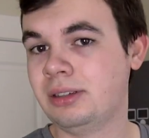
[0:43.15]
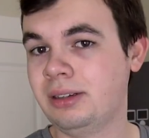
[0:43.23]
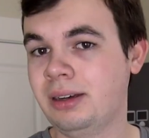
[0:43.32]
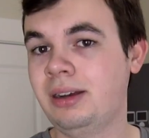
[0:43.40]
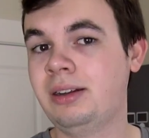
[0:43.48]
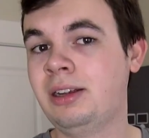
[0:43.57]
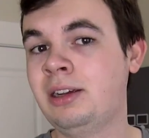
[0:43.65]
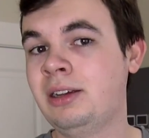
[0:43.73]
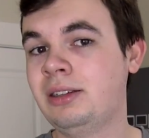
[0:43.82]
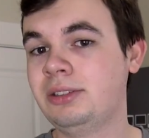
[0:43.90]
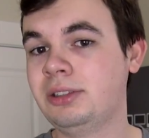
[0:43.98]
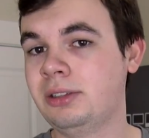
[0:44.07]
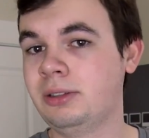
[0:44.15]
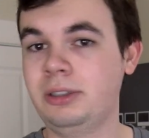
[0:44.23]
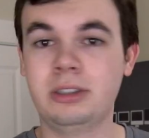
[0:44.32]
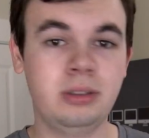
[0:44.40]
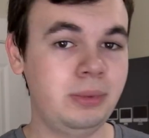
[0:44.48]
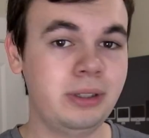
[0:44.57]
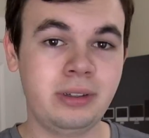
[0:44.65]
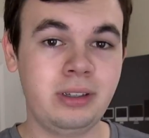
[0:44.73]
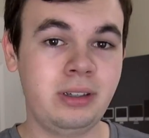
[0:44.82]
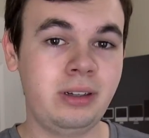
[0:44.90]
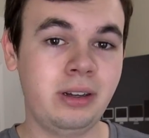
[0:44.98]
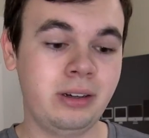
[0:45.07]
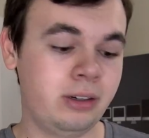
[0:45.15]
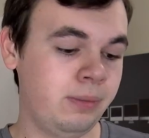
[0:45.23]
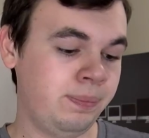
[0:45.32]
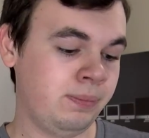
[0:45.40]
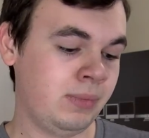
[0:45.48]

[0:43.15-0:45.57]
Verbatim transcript: not. So you're gonna be good to go.